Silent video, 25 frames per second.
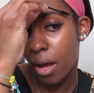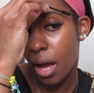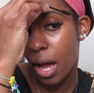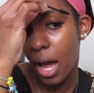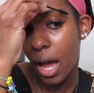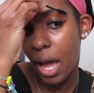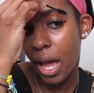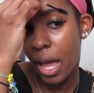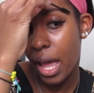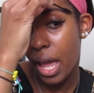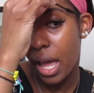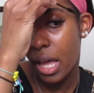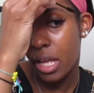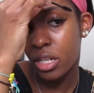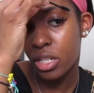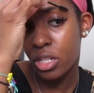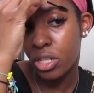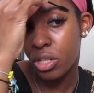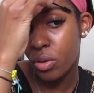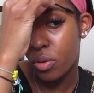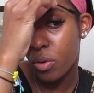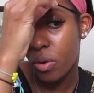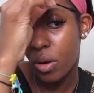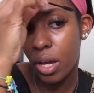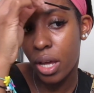I
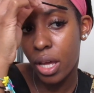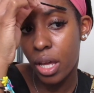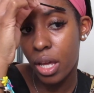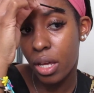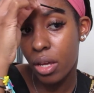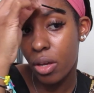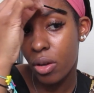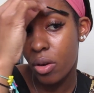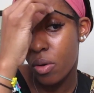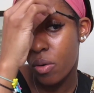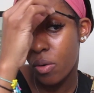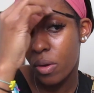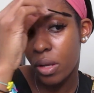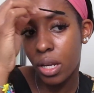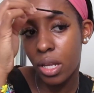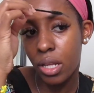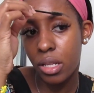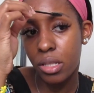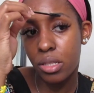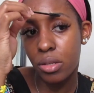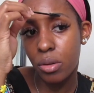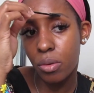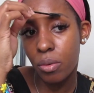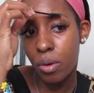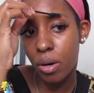enjoy going
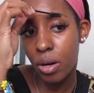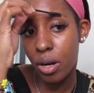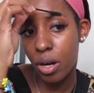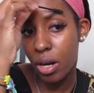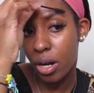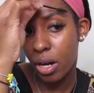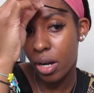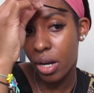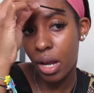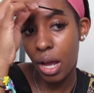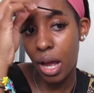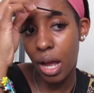into work.